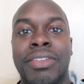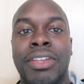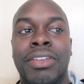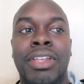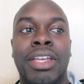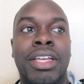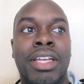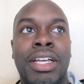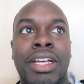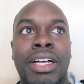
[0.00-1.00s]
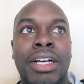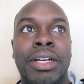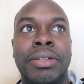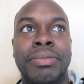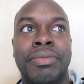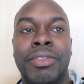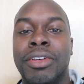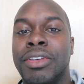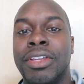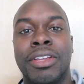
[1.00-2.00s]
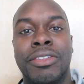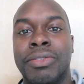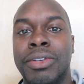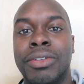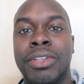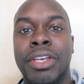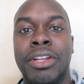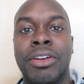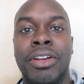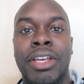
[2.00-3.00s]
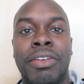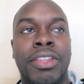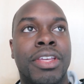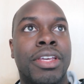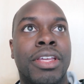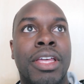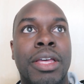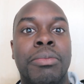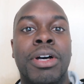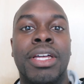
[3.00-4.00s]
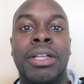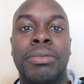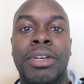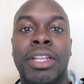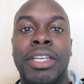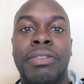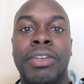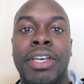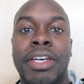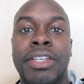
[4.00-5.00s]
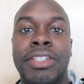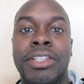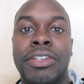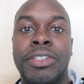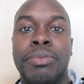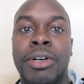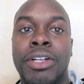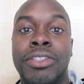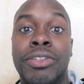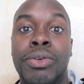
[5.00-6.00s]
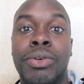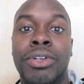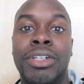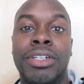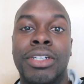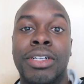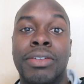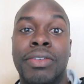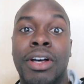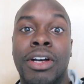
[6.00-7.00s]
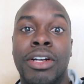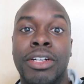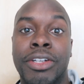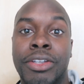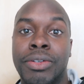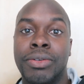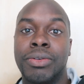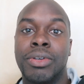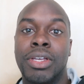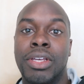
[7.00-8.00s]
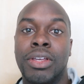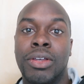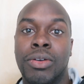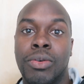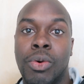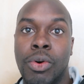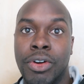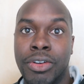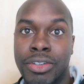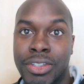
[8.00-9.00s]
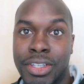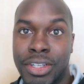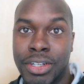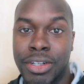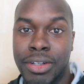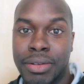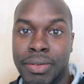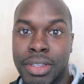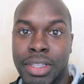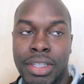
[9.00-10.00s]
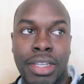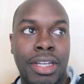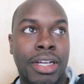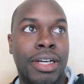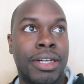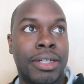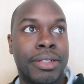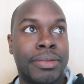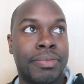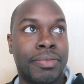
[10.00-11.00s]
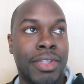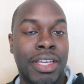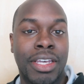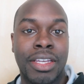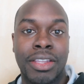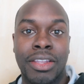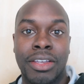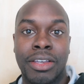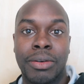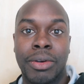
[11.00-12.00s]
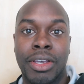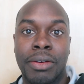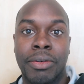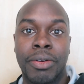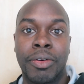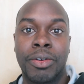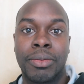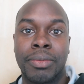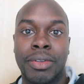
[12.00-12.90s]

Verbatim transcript: So they'll get us food later and everything, but I'm gonna give you guys a little small tour of our new quarters here and the recovery room.